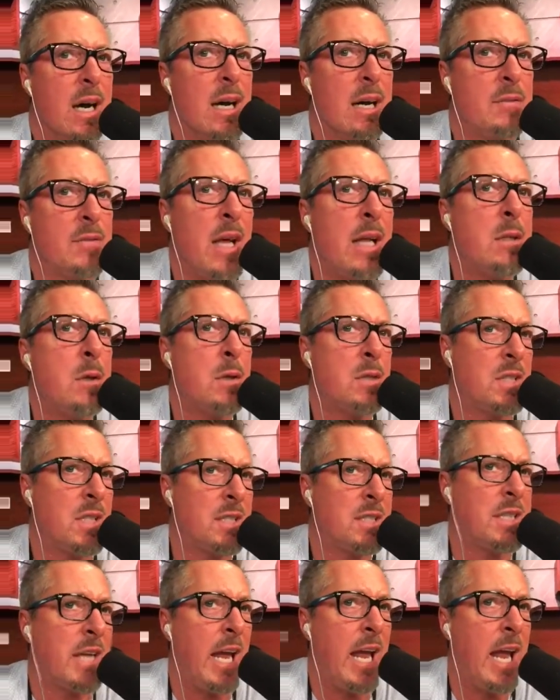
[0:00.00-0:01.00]
If they lose
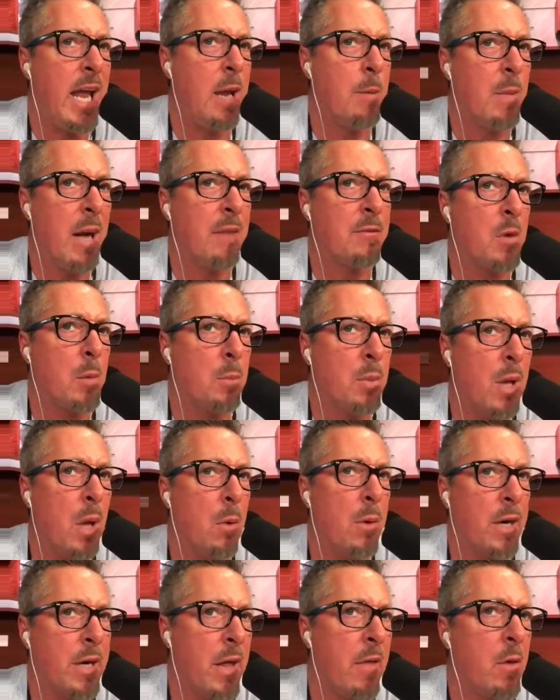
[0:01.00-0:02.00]
this game after
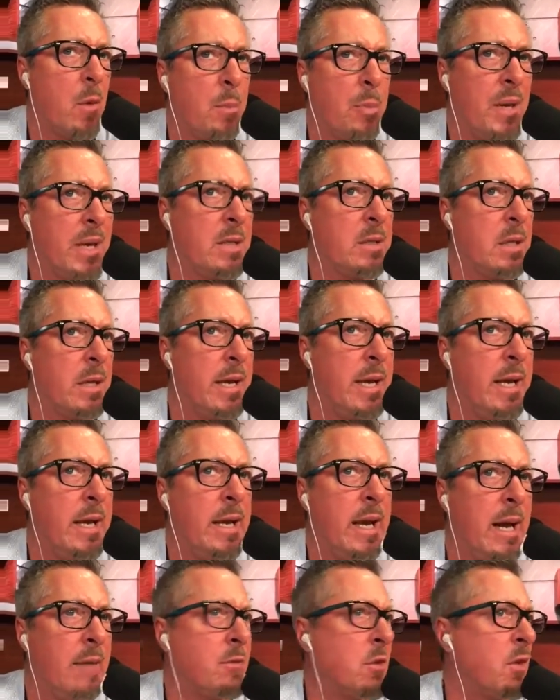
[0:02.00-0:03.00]
blowing another big lead
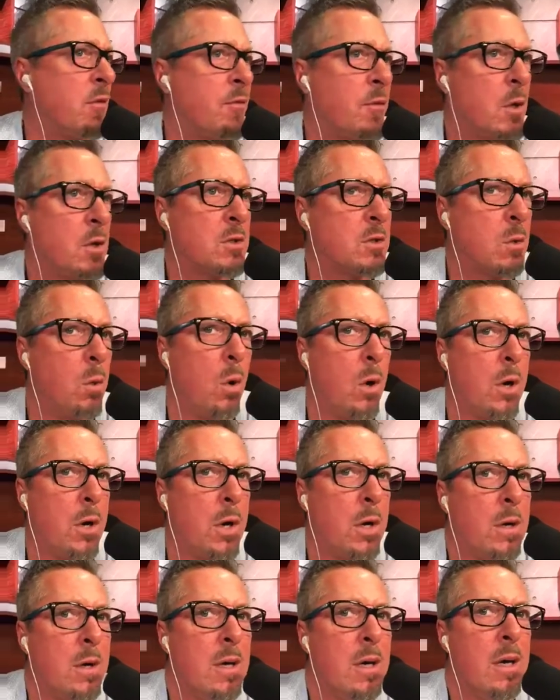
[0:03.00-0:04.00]
after the first
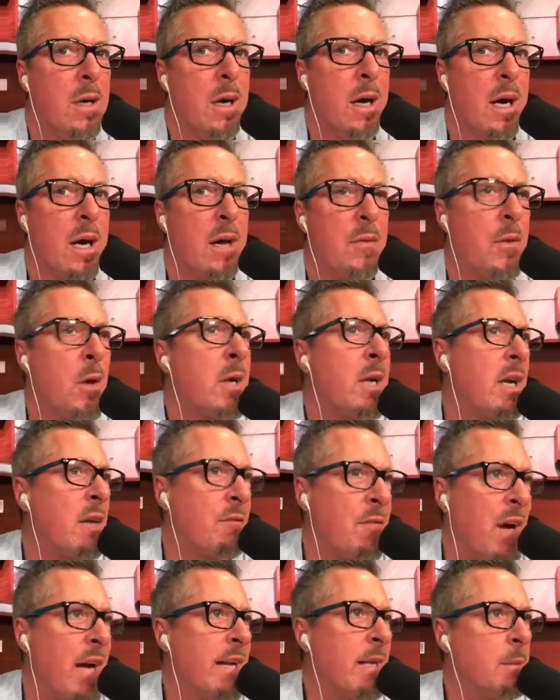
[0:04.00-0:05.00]
quarter, they're going to
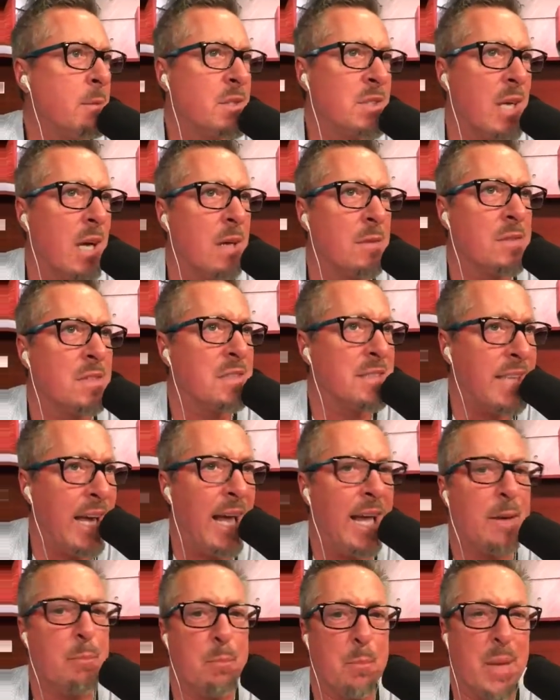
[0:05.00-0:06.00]
find themselves
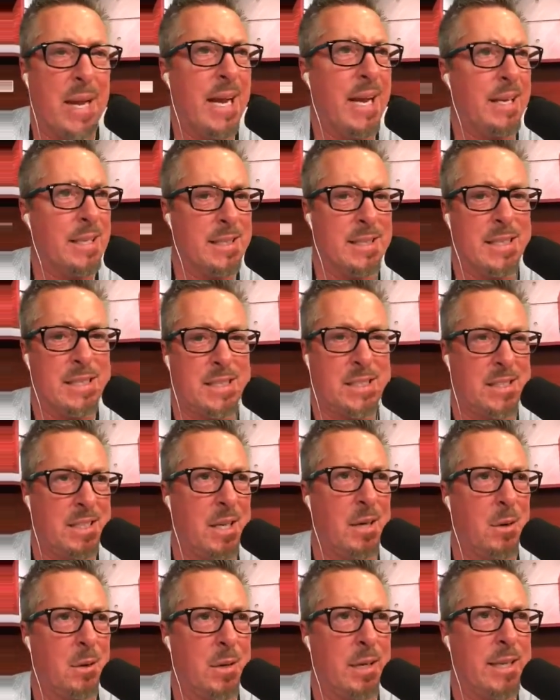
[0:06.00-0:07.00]
dead meat in this
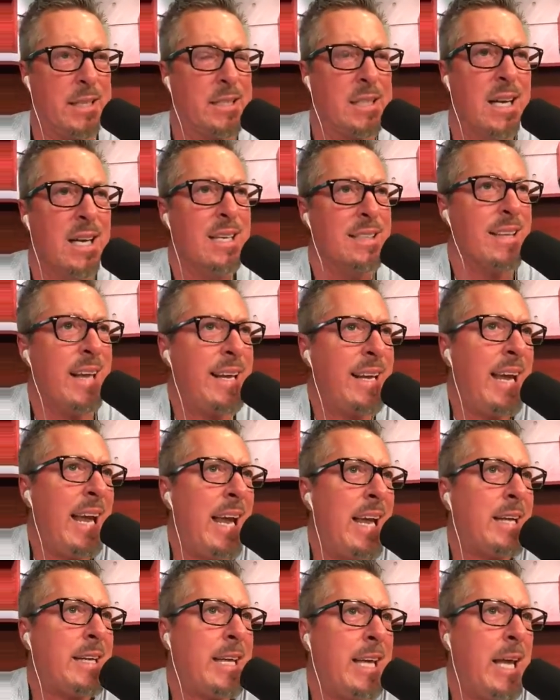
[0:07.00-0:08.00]
series. They
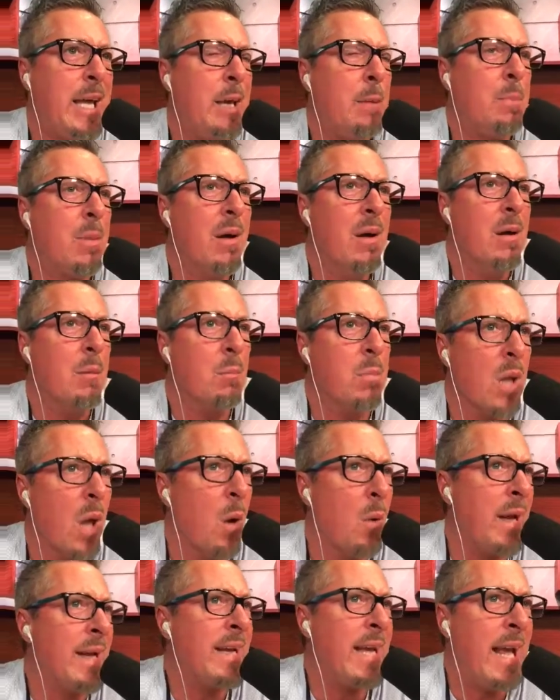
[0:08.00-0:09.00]
can't keep
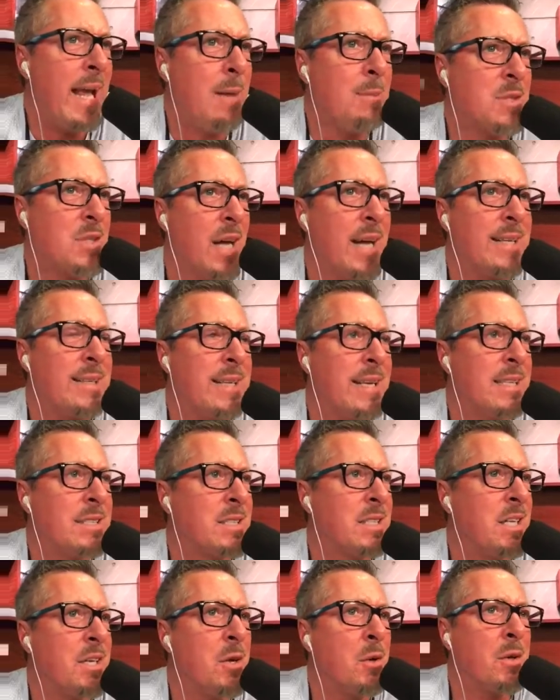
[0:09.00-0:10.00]
blowing games like this
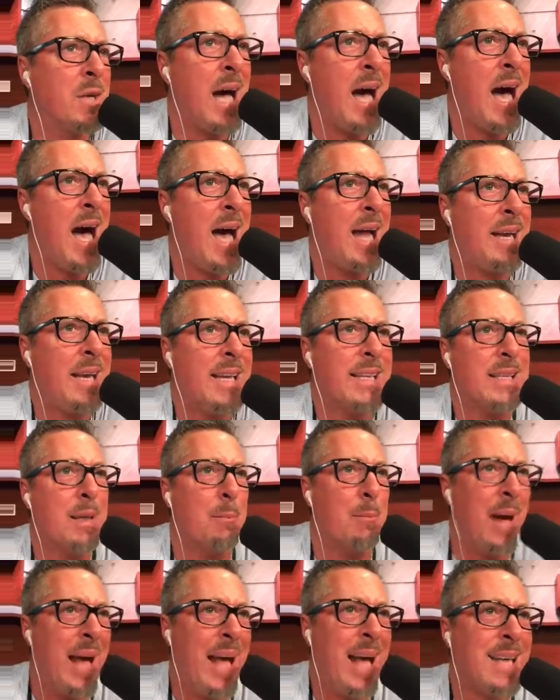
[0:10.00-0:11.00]
that you got in the
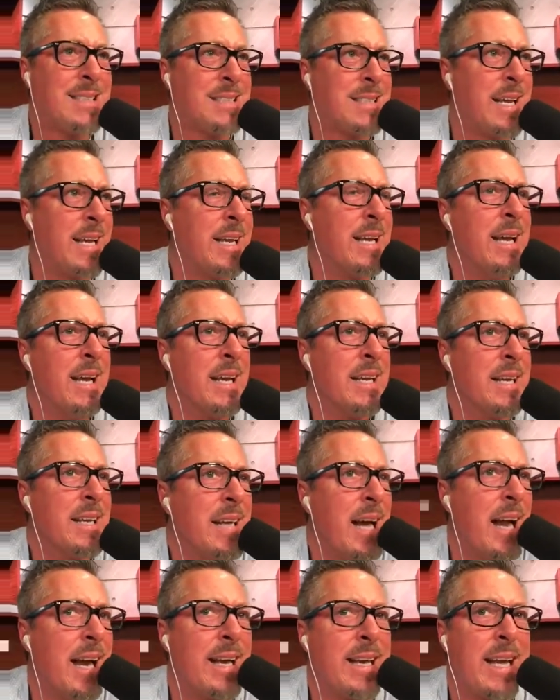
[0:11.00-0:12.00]
basket. You
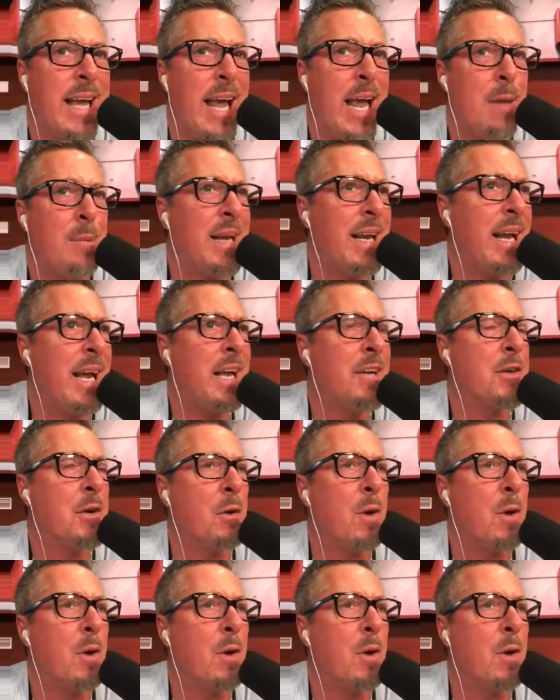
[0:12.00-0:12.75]
got a game in hand.